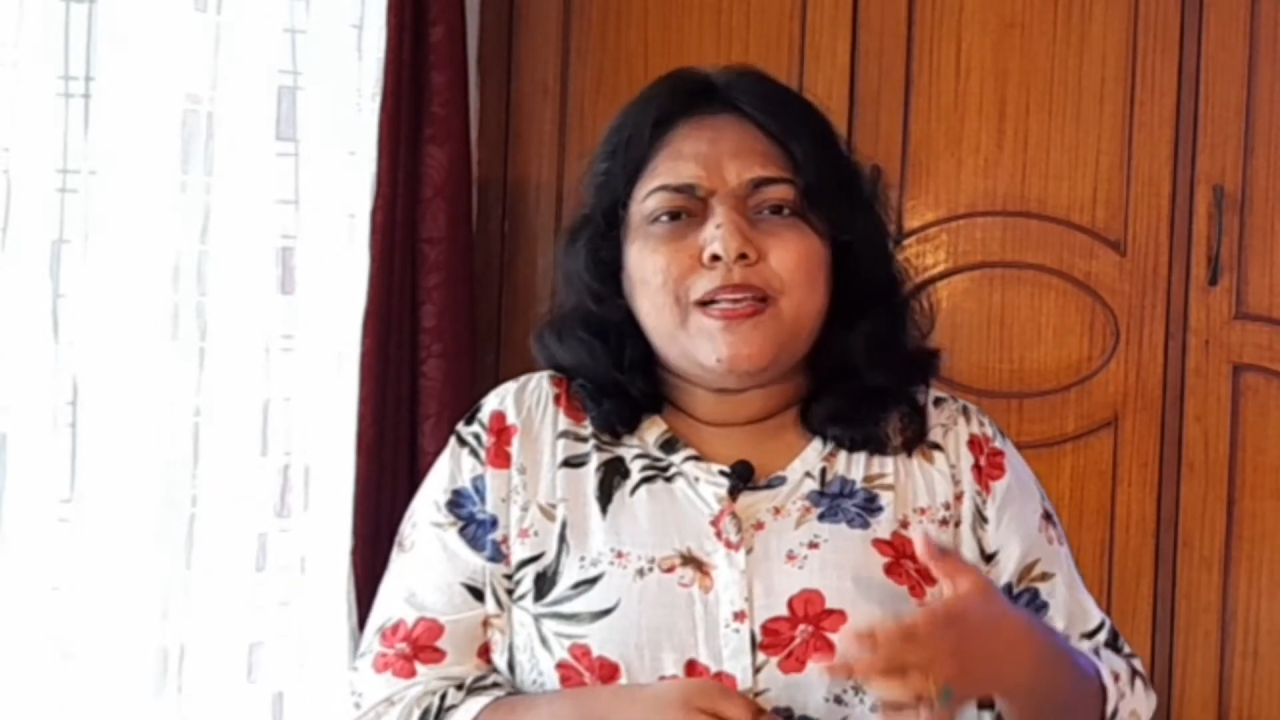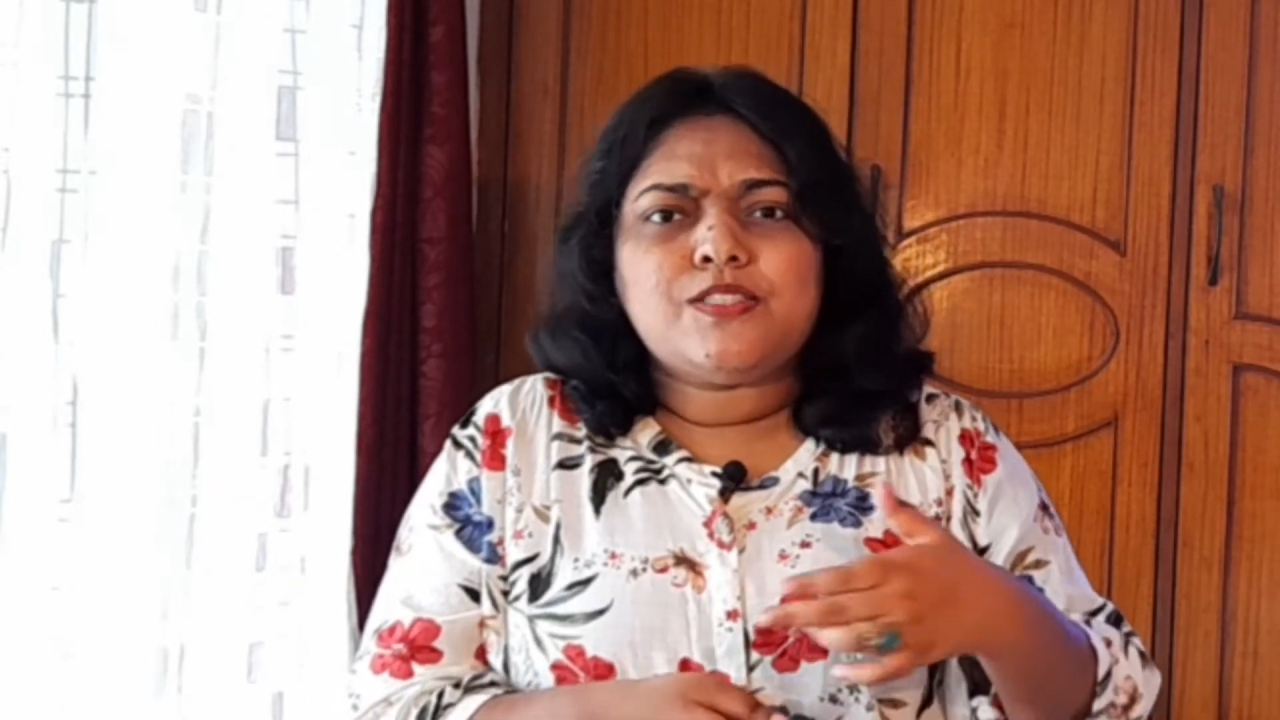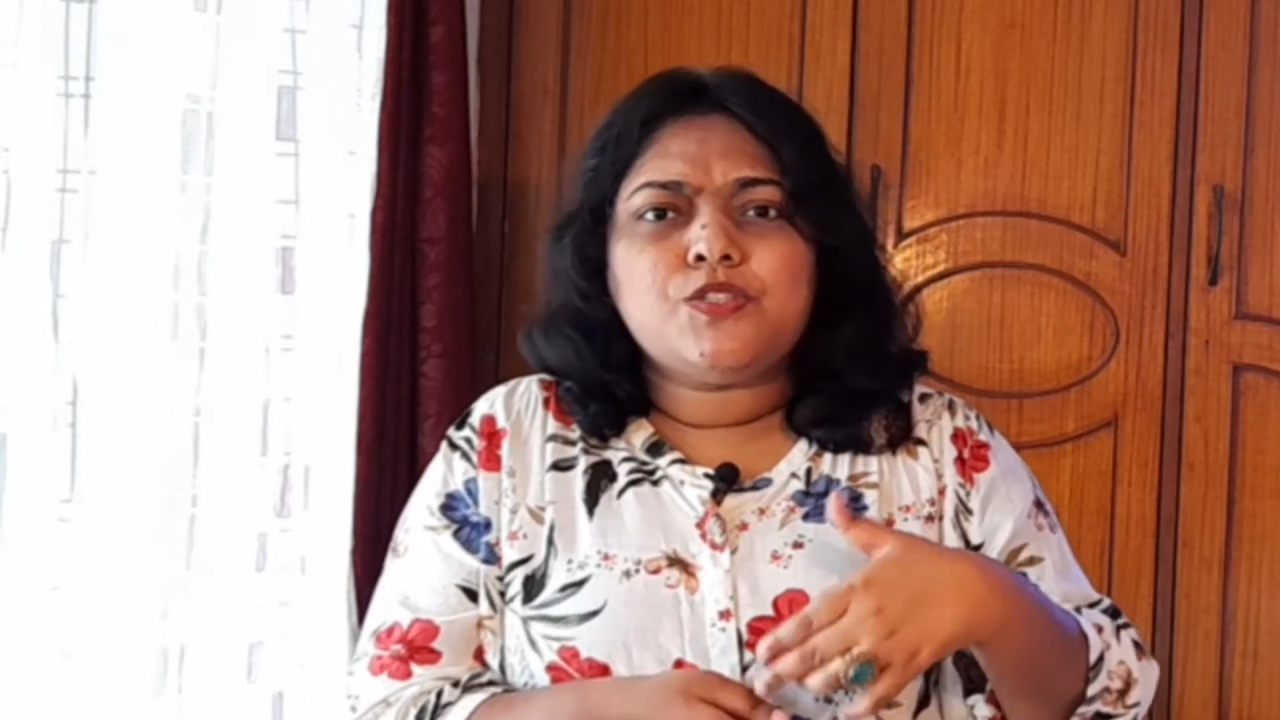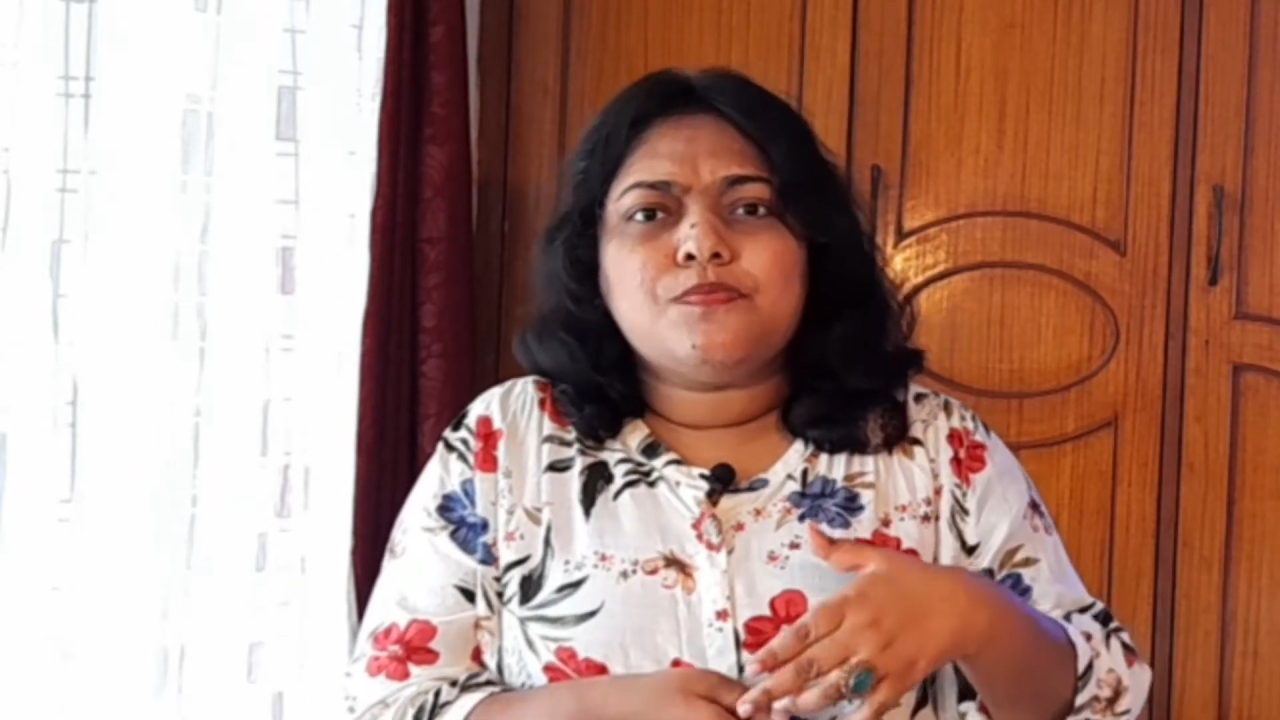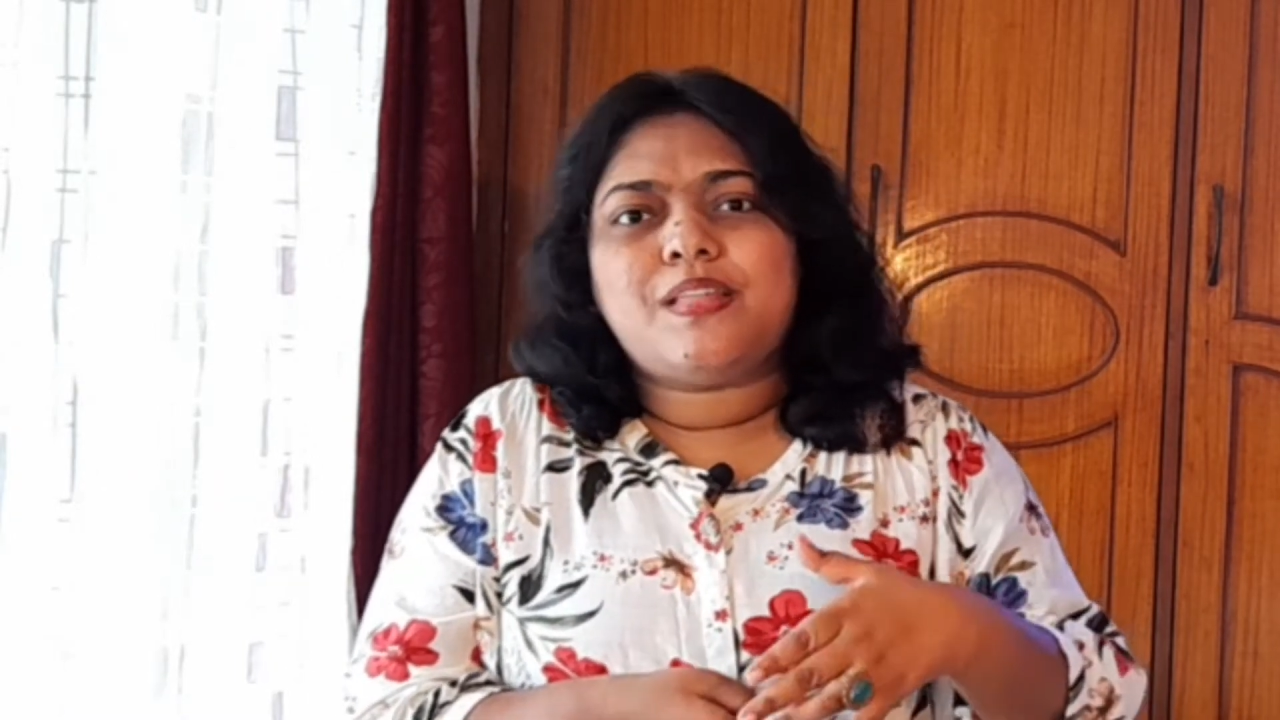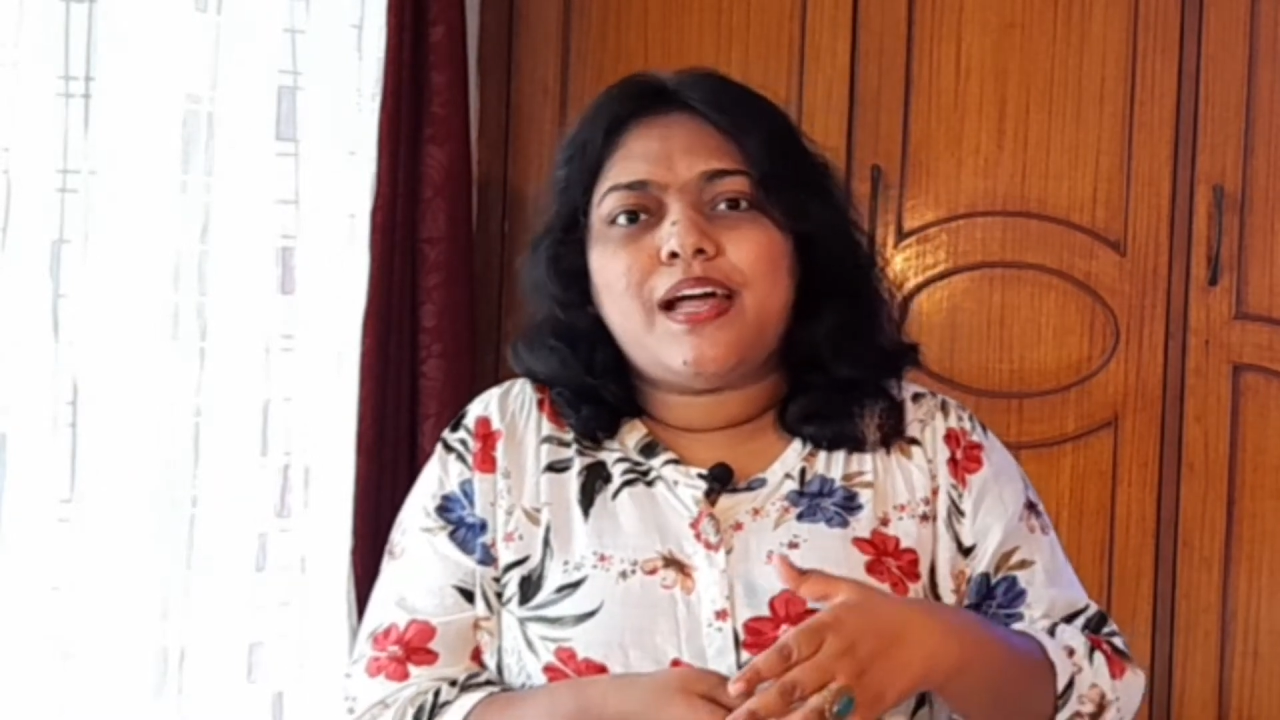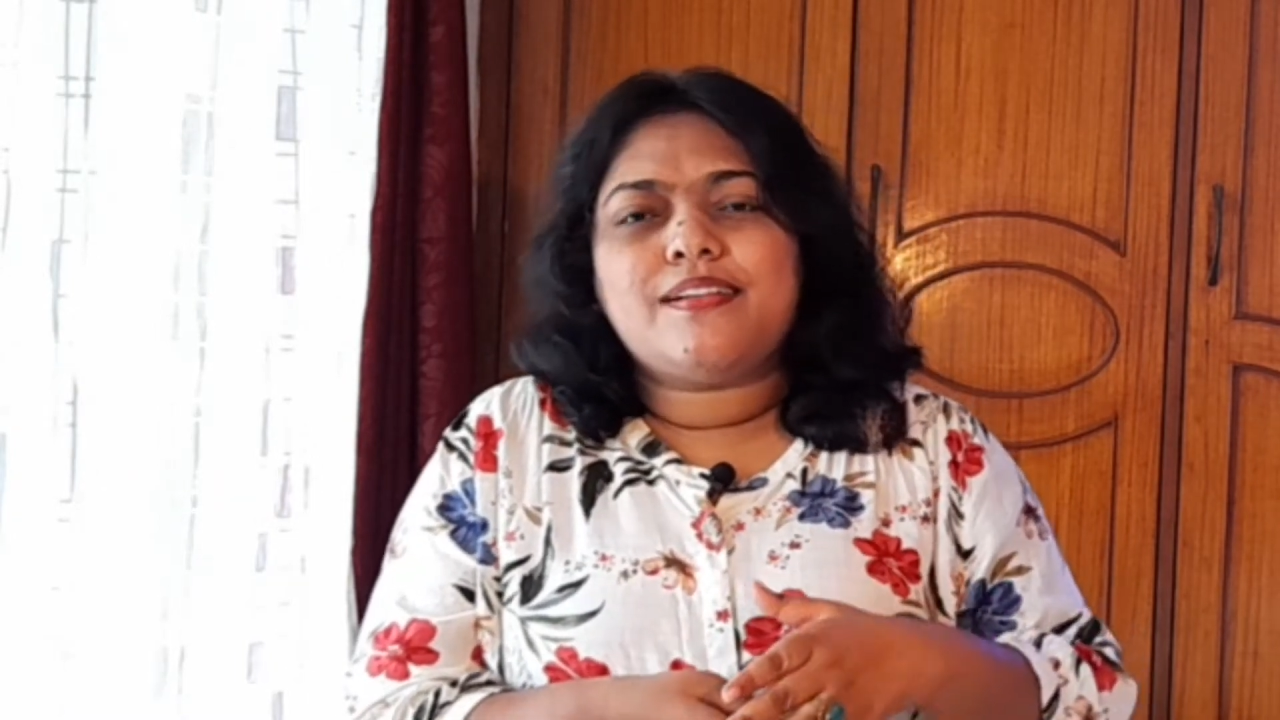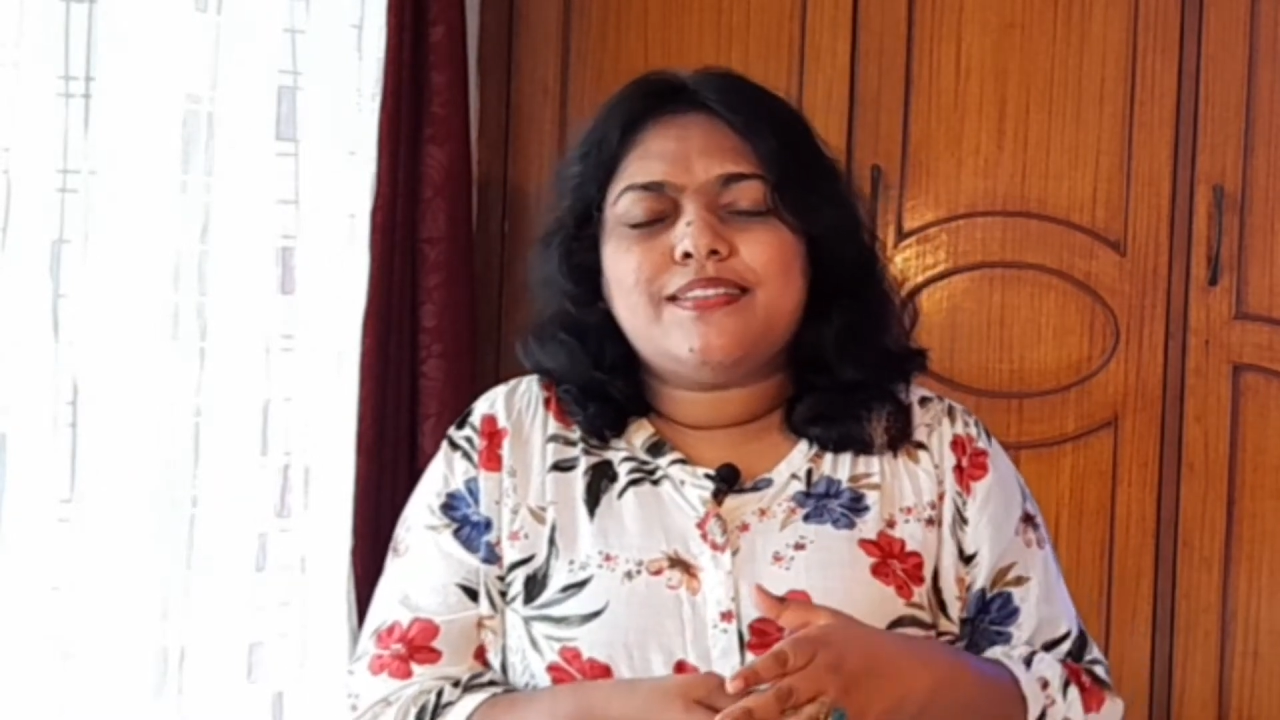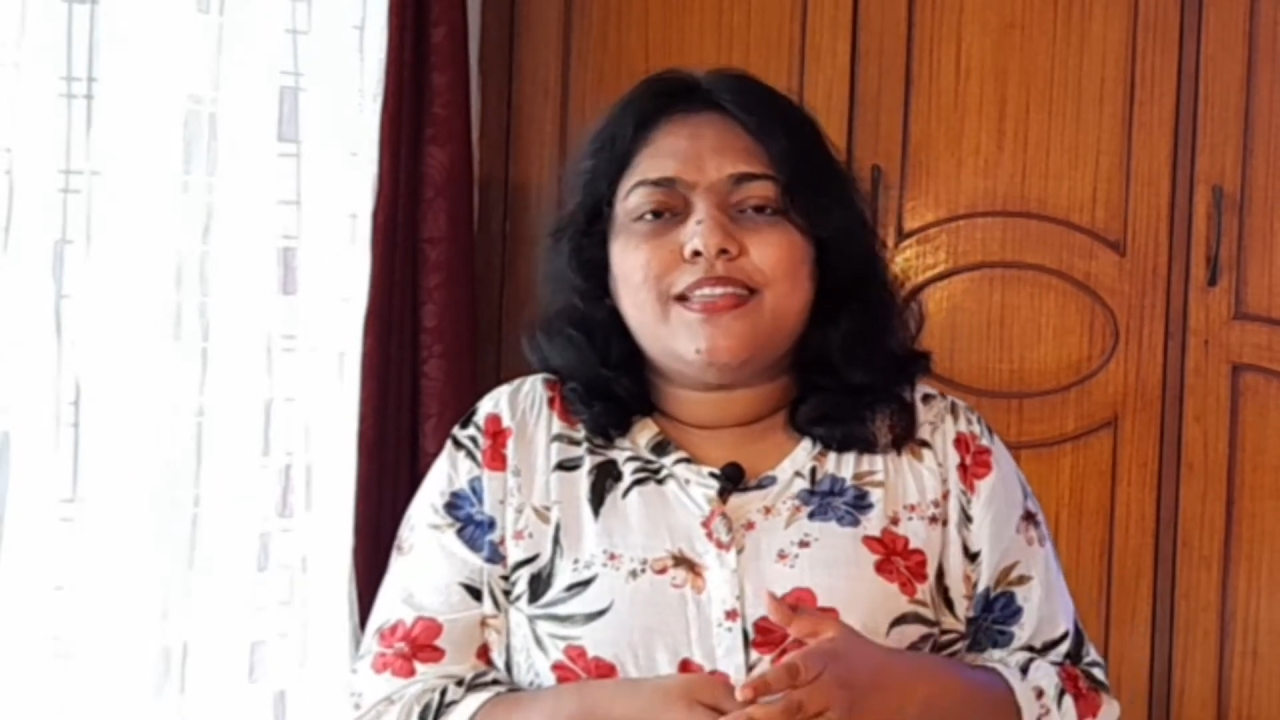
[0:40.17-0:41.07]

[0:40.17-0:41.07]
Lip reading: assume that